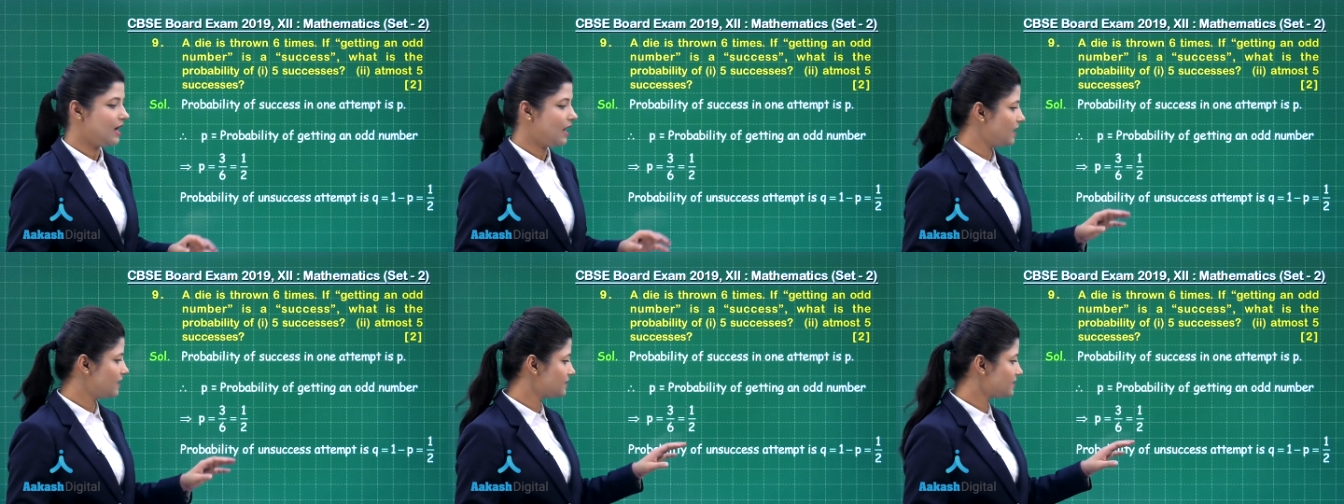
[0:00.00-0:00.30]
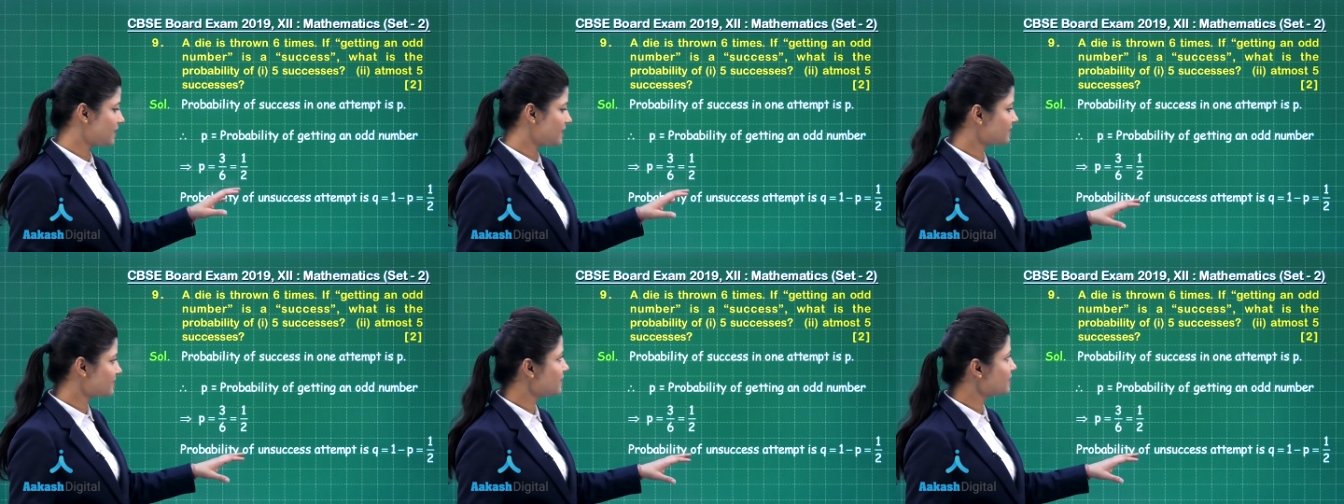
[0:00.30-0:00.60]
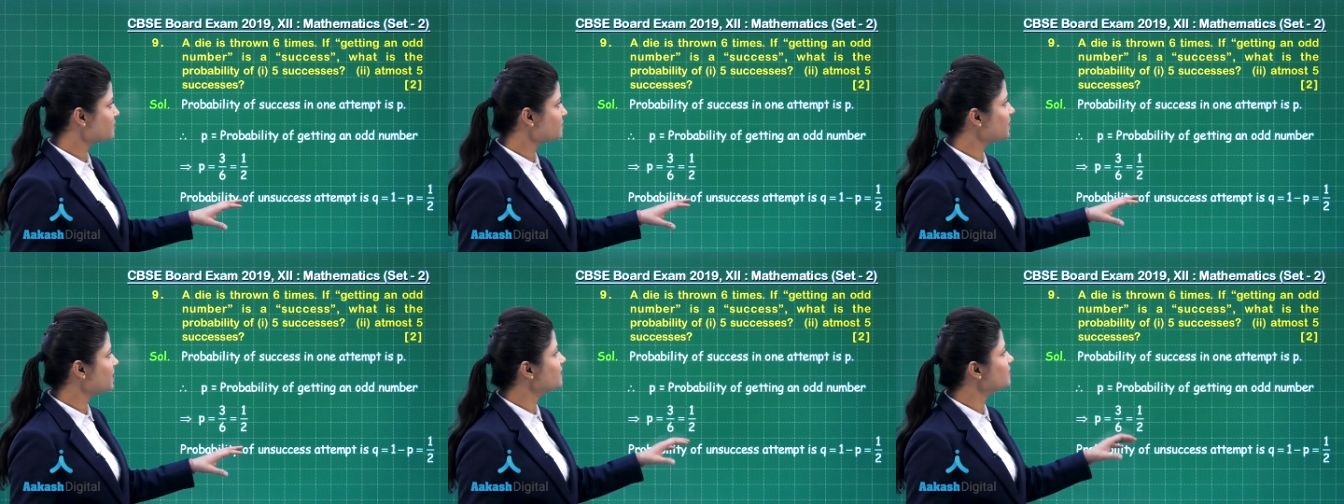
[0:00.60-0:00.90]

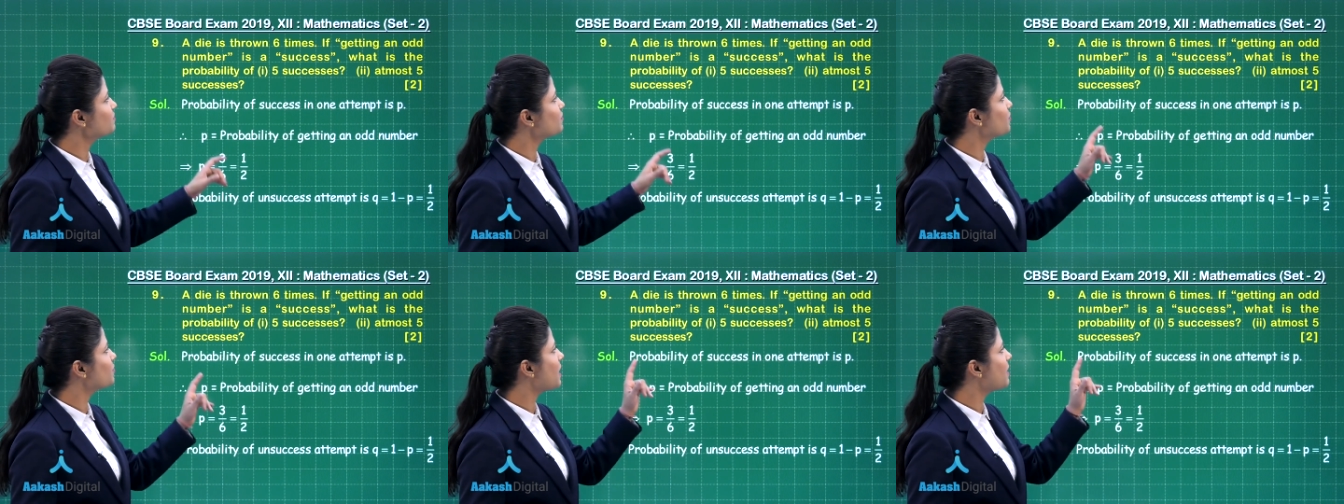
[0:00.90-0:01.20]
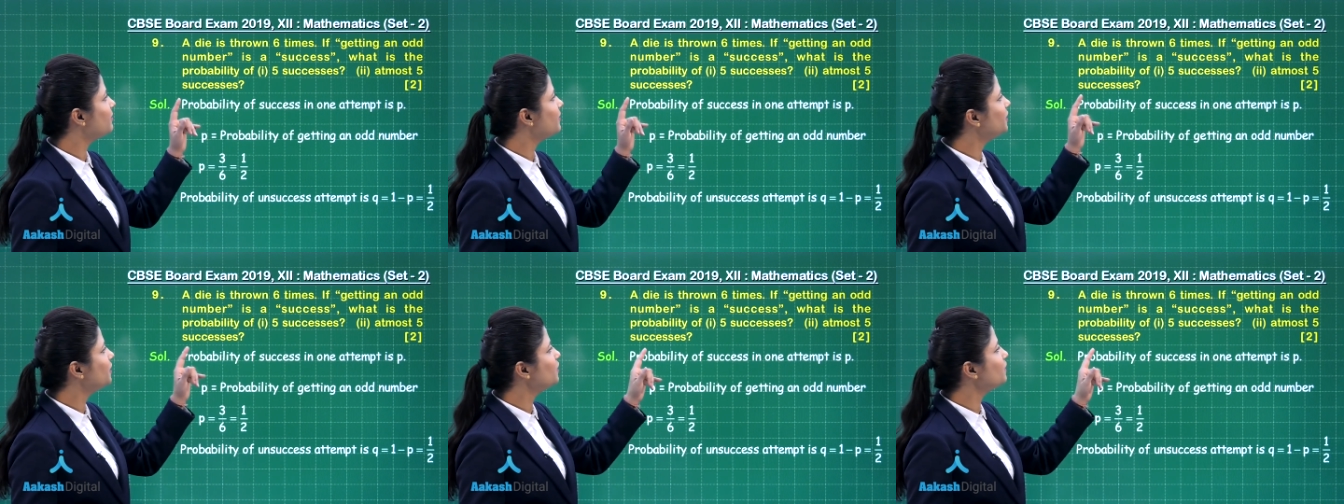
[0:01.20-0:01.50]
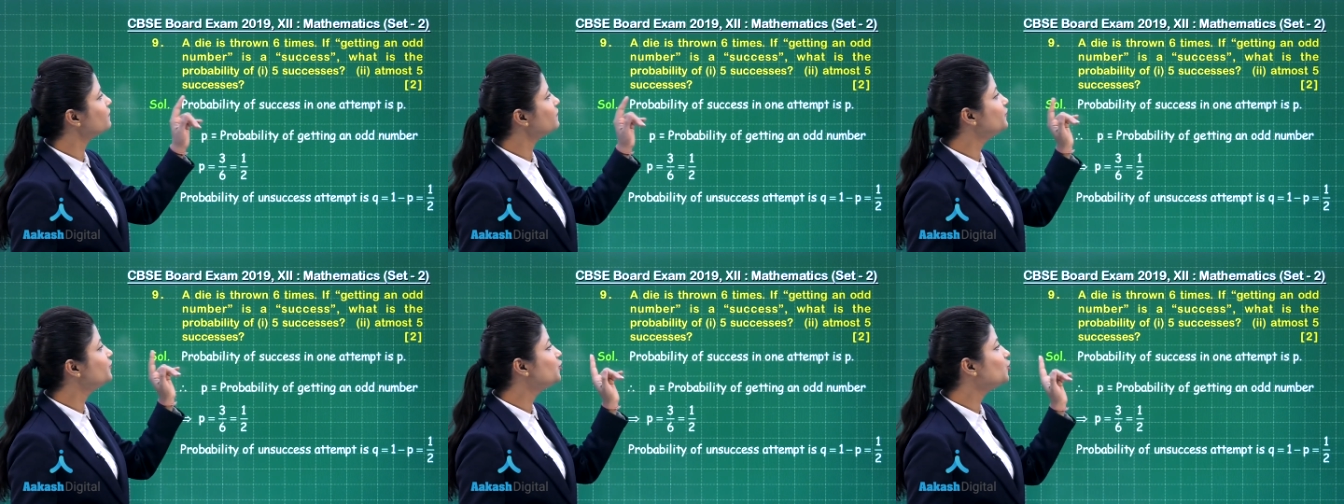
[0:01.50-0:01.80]
Unsuccess means probability
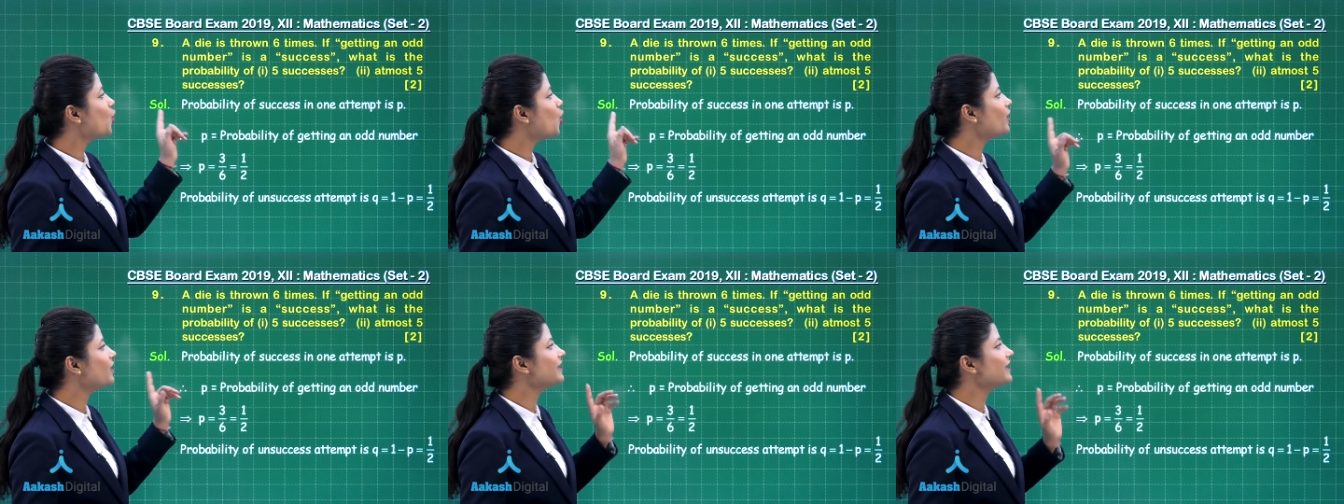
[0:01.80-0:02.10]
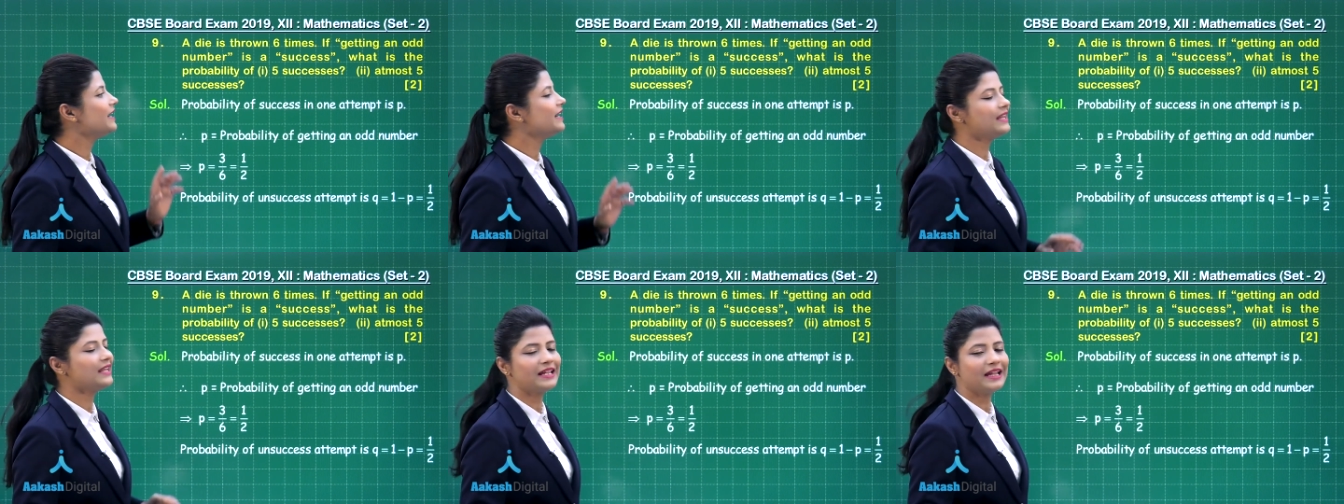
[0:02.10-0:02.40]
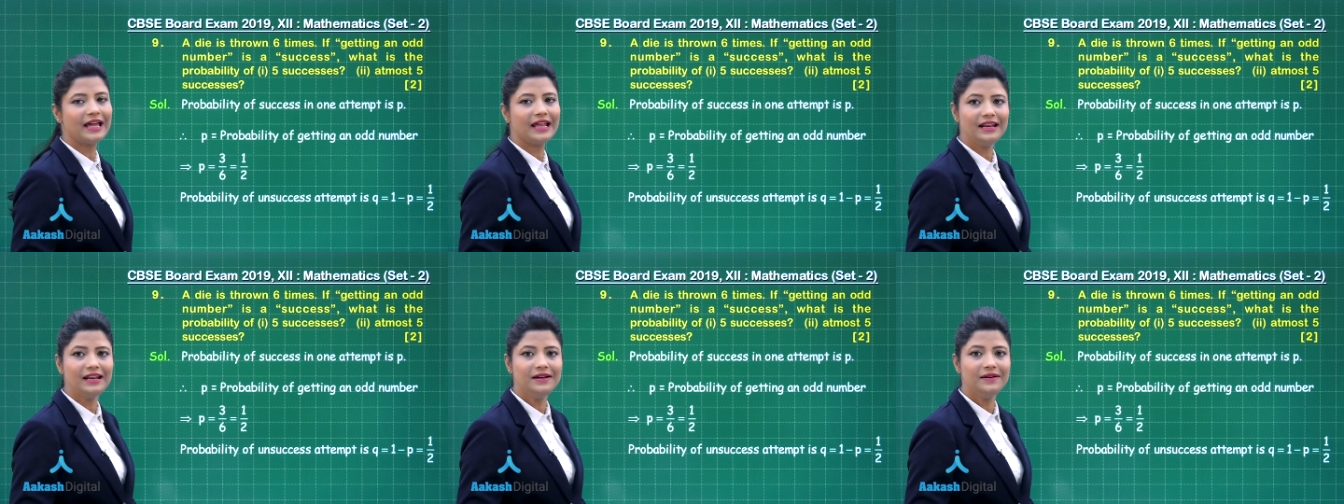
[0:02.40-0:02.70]
of not getting
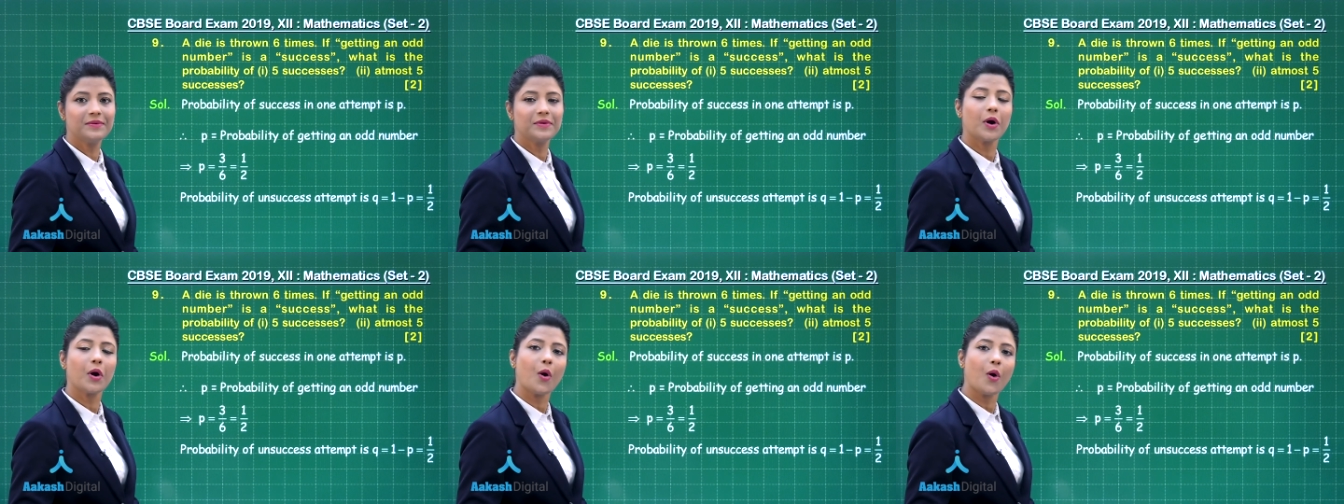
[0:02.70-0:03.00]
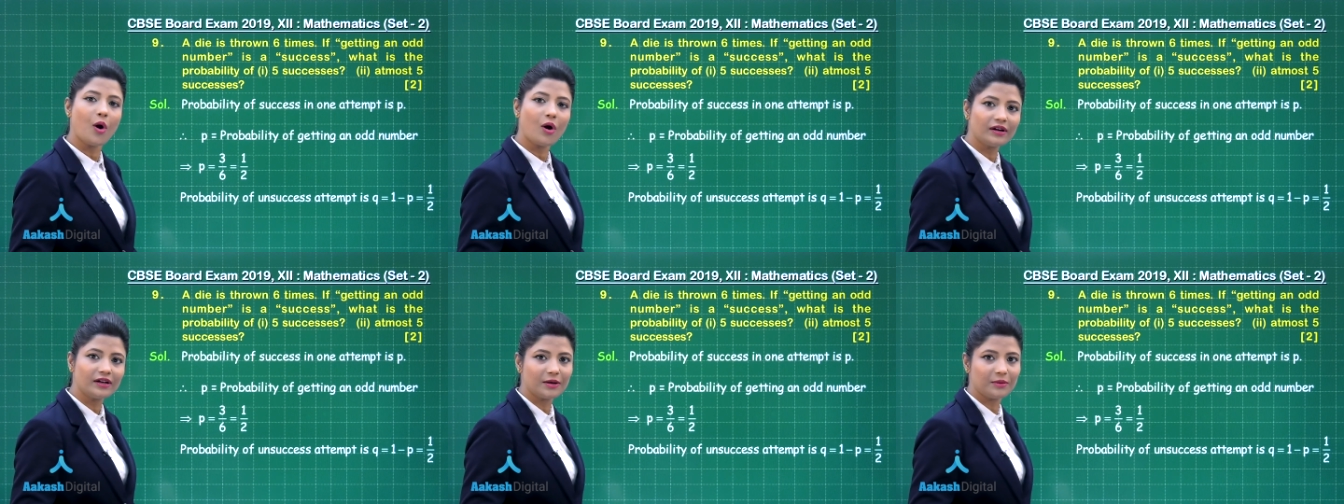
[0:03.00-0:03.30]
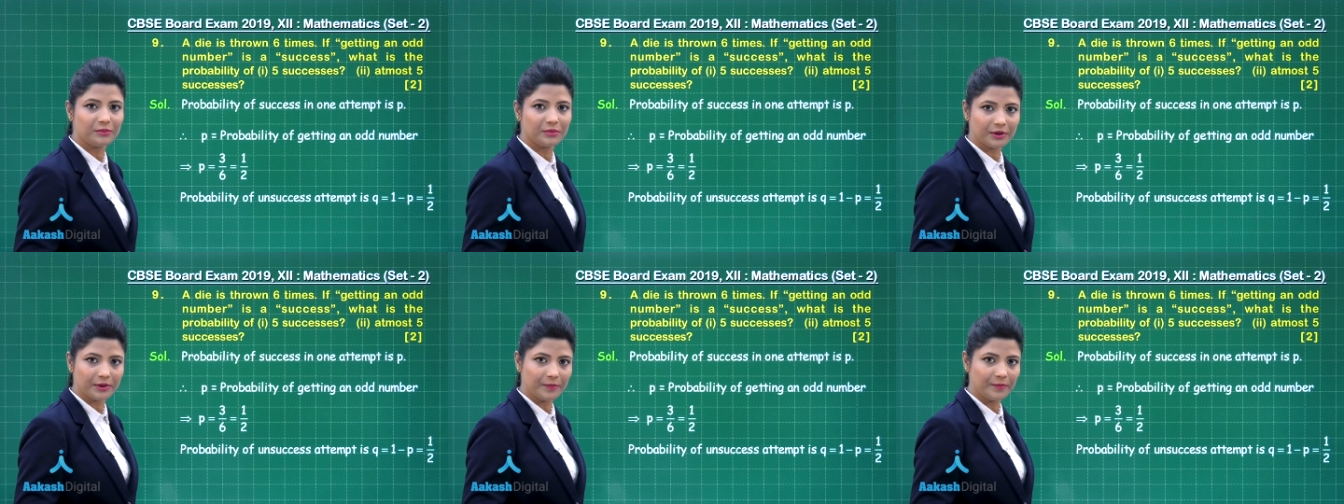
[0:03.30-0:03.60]
an odd
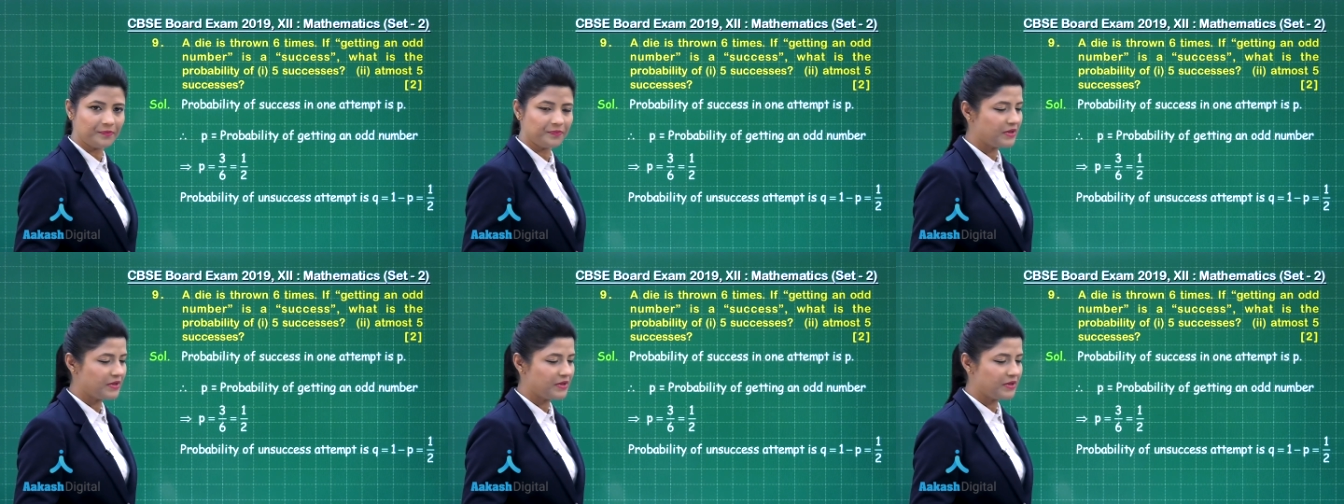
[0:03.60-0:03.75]
number.